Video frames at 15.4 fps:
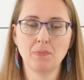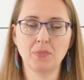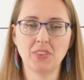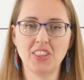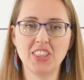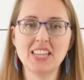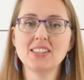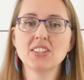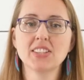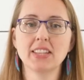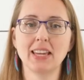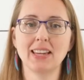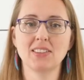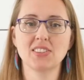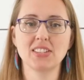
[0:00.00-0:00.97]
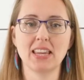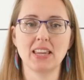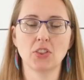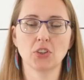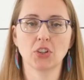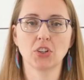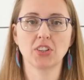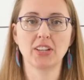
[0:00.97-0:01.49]
these things
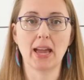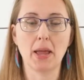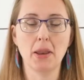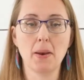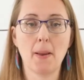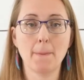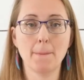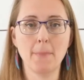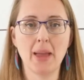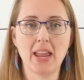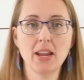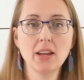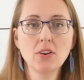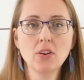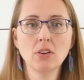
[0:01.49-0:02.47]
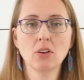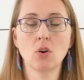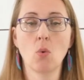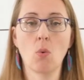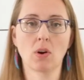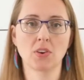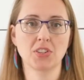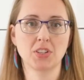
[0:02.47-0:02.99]
either get made
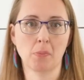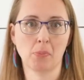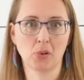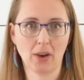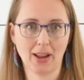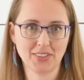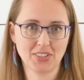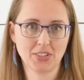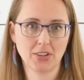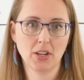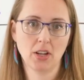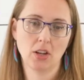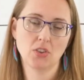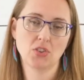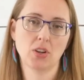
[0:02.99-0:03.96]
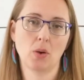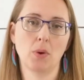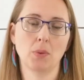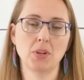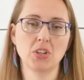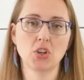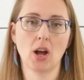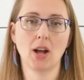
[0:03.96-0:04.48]
or suppressed. So when
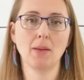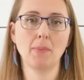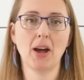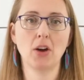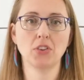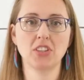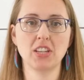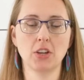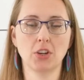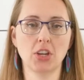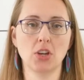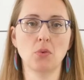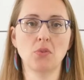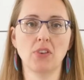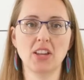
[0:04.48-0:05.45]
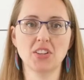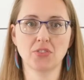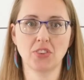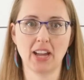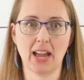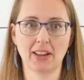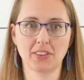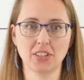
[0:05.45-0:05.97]
we talk about the acute phase
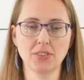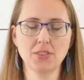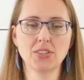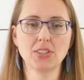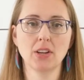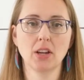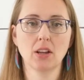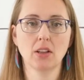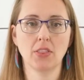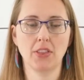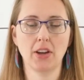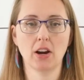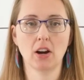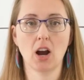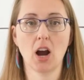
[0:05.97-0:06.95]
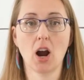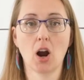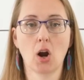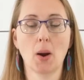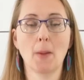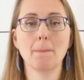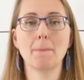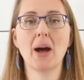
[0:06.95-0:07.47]
reactants, there
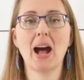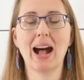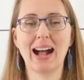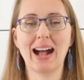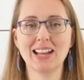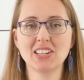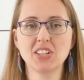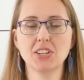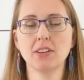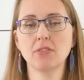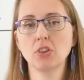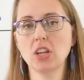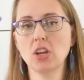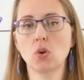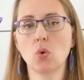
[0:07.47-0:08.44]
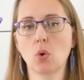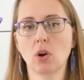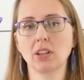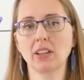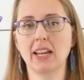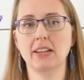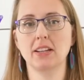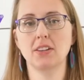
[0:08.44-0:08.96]
are positively
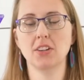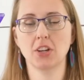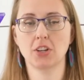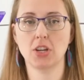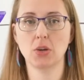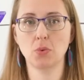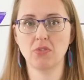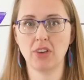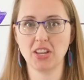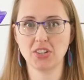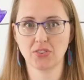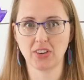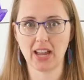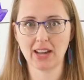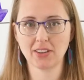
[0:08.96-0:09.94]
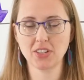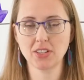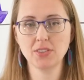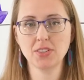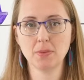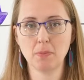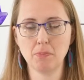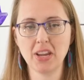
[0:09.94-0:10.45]
correlated acute phase
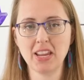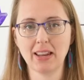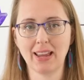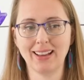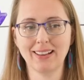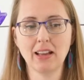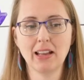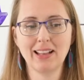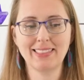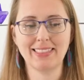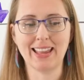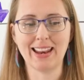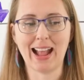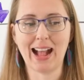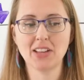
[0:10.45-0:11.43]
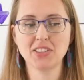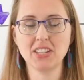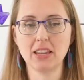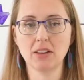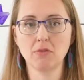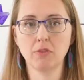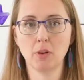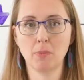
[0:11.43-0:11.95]
reactants, meaning that as the
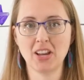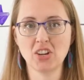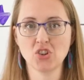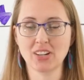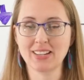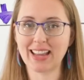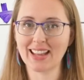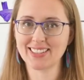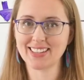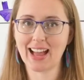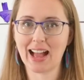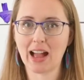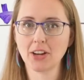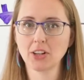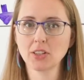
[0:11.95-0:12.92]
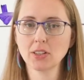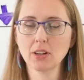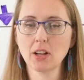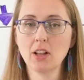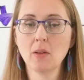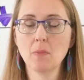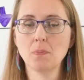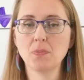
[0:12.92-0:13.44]
inflammation gets higher,
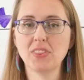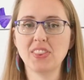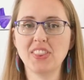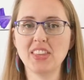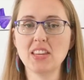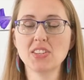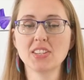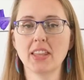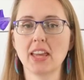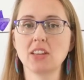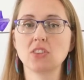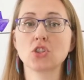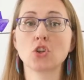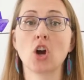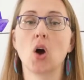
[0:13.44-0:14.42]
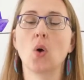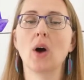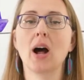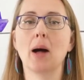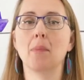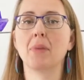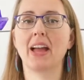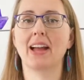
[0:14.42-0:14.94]
these things go
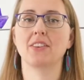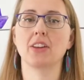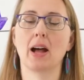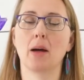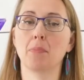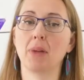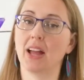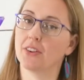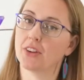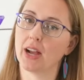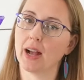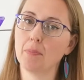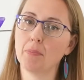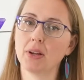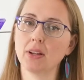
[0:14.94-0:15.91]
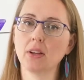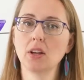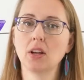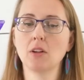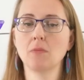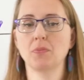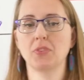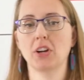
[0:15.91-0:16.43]
up and up and up.
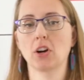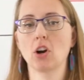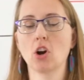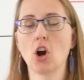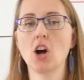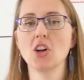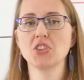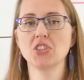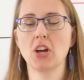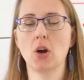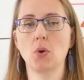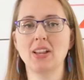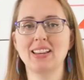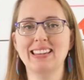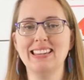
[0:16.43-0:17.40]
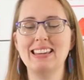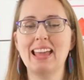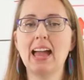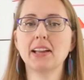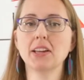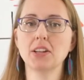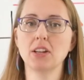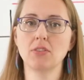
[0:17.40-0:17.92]
There are also
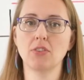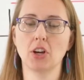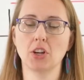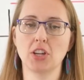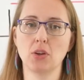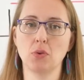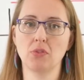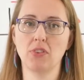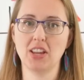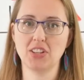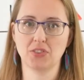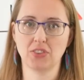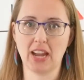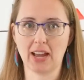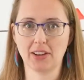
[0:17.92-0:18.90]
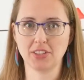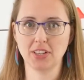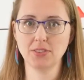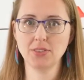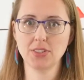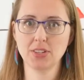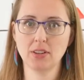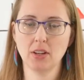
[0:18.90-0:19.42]
negative acute phase
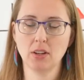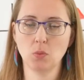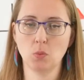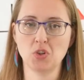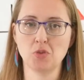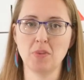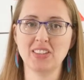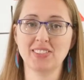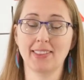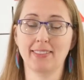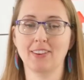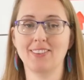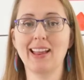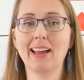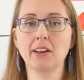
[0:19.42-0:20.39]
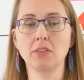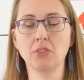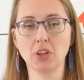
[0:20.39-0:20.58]
reactants, which means that they're negatively